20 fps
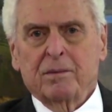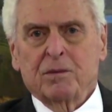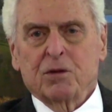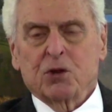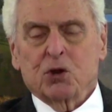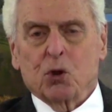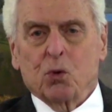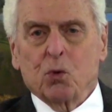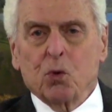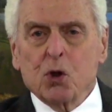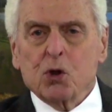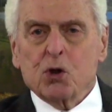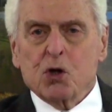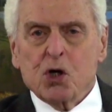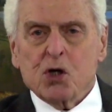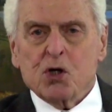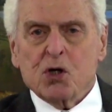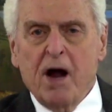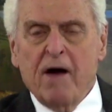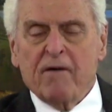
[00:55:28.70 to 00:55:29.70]
So we'll
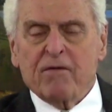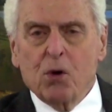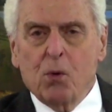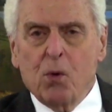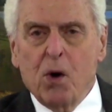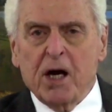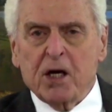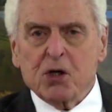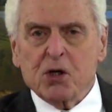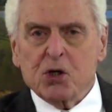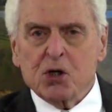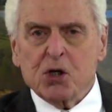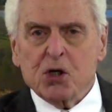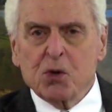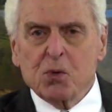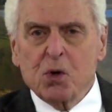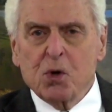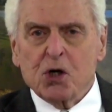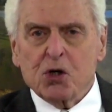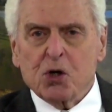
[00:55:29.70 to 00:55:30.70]
just have to wait and see
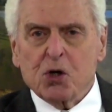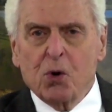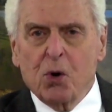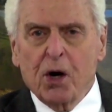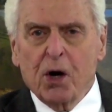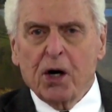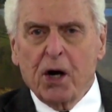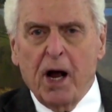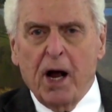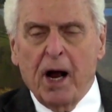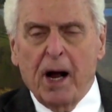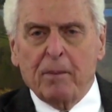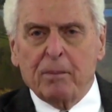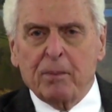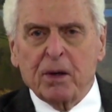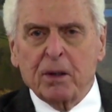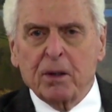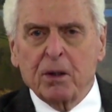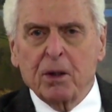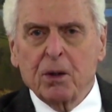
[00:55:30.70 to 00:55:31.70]
what's going to
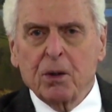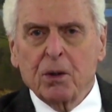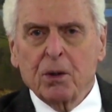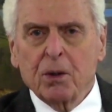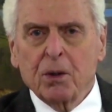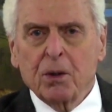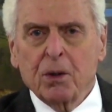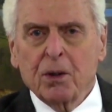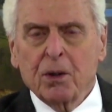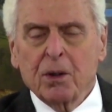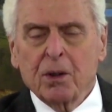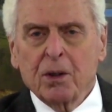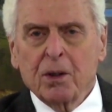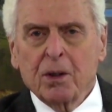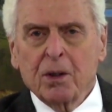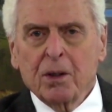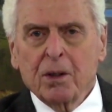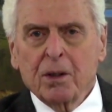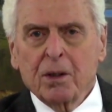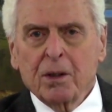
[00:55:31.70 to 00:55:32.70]
happen.
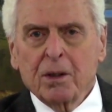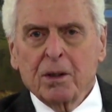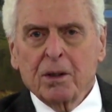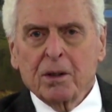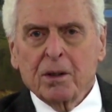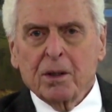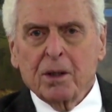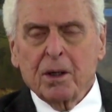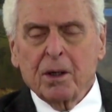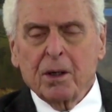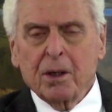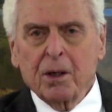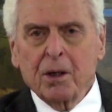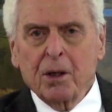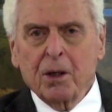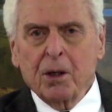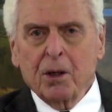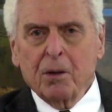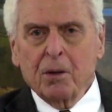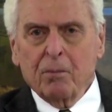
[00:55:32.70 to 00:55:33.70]
Okay.
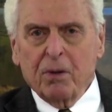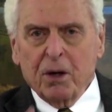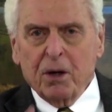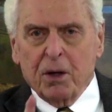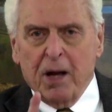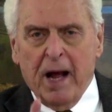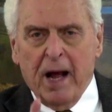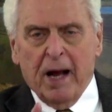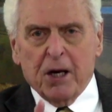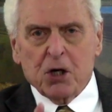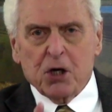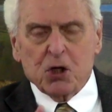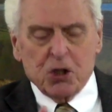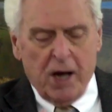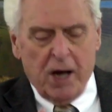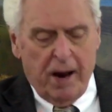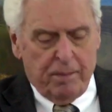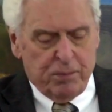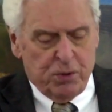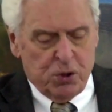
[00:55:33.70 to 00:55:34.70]
But that is
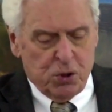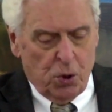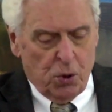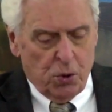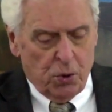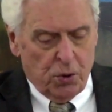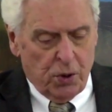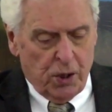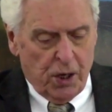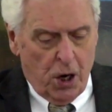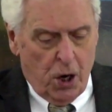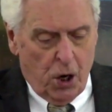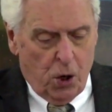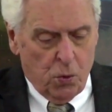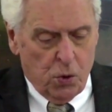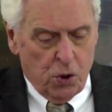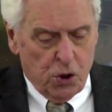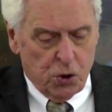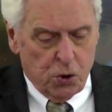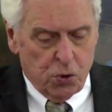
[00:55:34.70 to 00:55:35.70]
absolutely
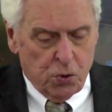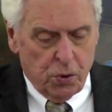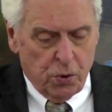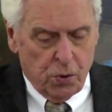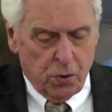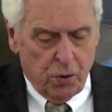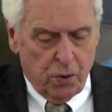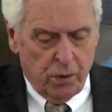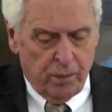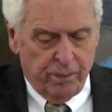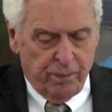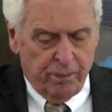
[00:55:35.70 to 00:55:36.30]
always true.